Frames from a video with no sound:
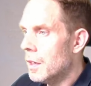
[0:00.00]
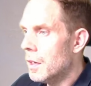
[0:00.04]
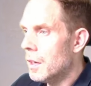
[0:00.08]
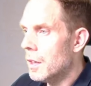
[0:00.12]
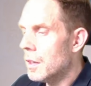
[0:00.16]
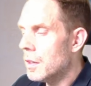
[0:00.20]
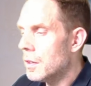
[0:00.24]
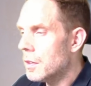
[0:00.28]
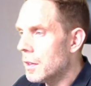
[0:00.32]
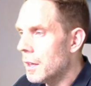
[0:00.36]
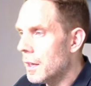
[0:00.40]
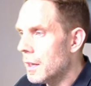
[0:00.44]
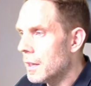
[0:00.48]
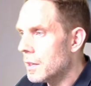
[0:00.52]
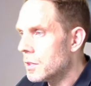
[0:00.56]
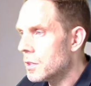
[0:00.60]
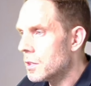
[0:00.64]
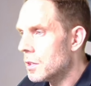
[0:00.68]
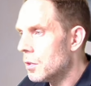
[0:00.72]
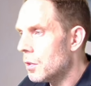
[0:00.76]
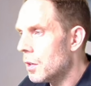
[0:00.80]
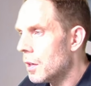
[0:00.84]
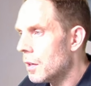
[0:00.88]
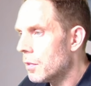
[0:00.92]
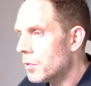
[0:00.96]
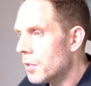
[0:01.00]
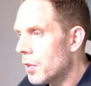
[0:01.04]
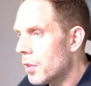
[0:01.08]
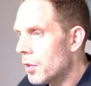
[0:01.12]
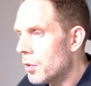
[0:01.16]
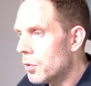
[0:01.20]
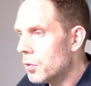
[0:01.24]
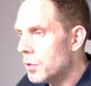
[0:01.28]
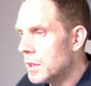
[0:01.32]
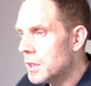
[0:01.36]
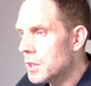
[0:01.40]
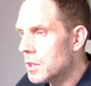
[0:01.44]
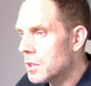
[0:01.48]
Okay, so after
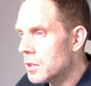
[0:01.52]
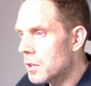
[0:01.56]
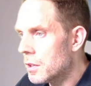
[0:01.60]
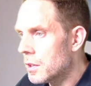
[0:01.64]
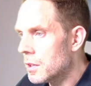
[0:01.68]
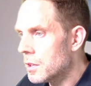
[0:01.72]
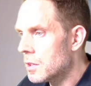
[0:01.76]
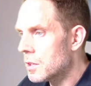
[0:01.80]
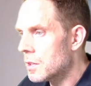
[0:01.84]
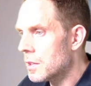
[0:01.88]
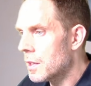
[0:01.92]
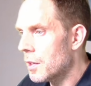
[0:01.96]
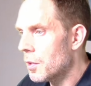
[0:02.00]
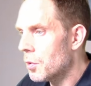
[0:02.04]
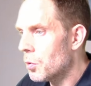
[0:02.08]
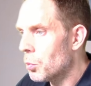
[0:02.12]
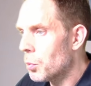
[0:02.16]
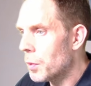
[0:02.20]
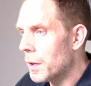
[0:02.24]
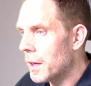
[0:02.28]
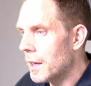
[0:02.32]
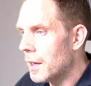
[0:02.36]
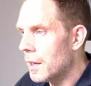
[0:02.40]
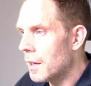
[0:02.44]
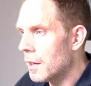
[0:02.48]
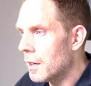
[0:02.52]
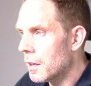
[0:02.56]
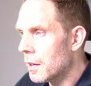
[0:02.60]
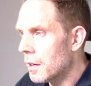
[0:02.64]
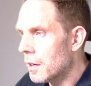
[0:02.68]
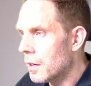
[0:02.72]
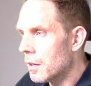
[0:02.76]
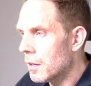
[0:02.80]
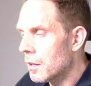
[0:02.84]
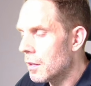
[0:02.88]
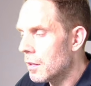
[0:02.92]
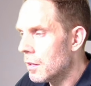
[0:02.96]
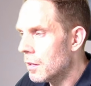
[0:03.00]
the restart is done, we
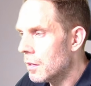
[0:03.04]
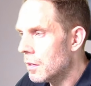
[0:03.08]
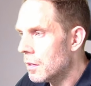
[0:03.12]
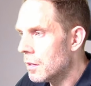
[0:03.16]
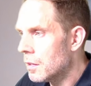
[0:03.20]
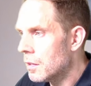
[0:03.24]
can